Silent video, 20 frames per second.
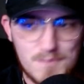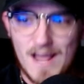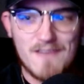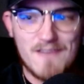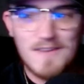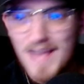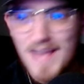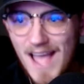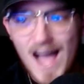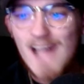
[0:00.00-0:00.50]

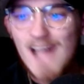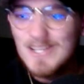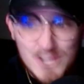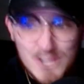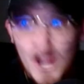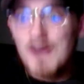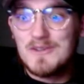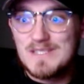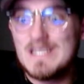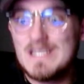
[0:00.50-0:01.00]
But I
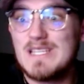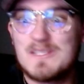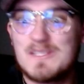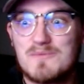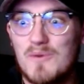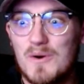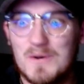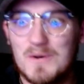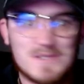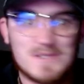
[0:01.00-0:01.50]
chose
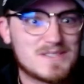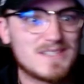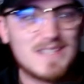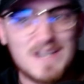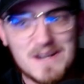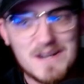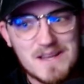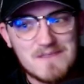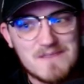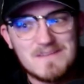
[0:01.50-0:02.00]
esports. You
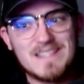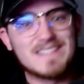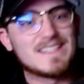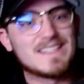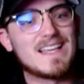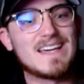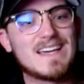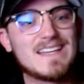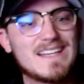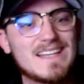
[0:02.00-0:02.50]
know what I mean?
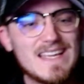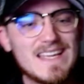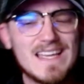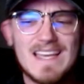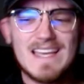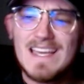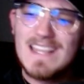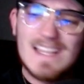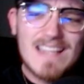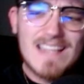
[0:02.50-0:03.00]
Like,
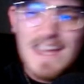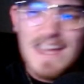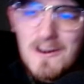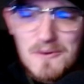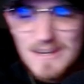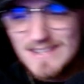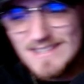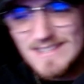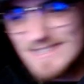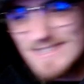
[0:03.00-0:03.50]
and I don't
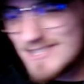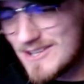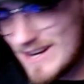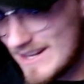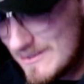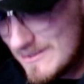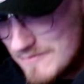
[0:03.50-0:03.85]
want to discredit the